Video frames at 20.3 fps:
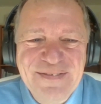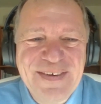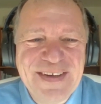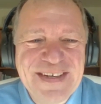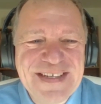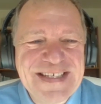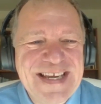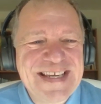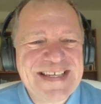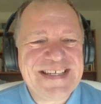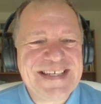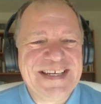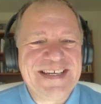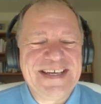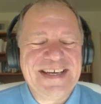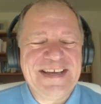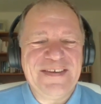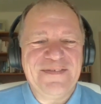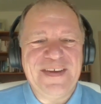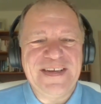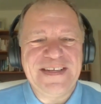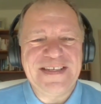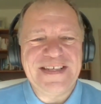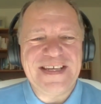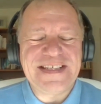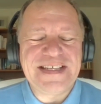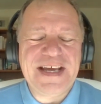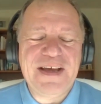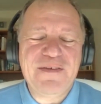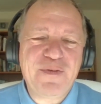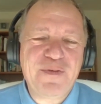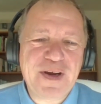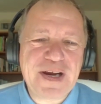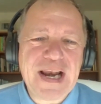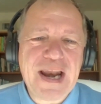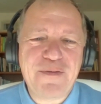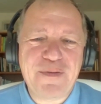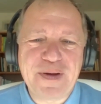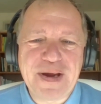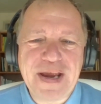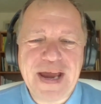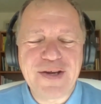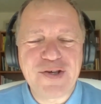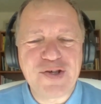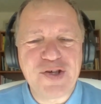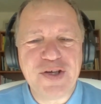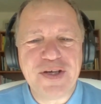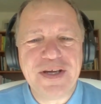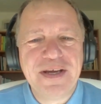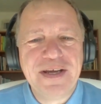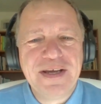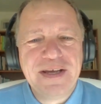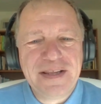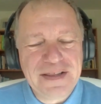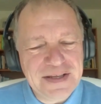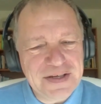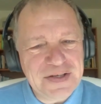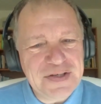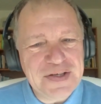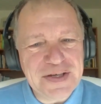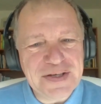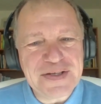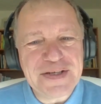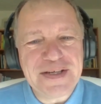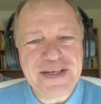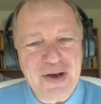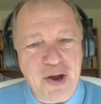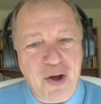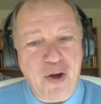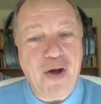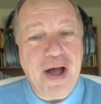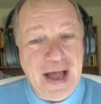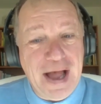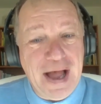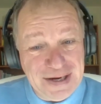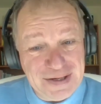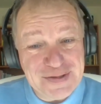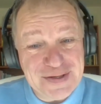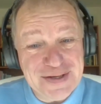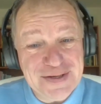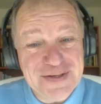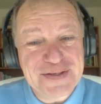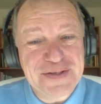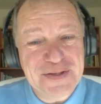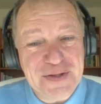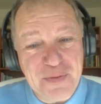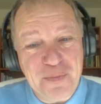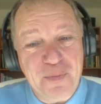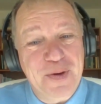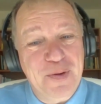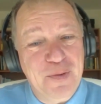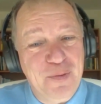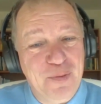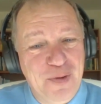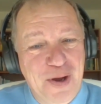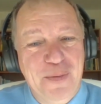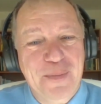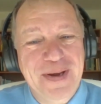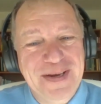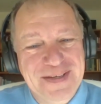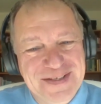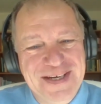Fantastic. And for clarification, this is not ISIS that we all know.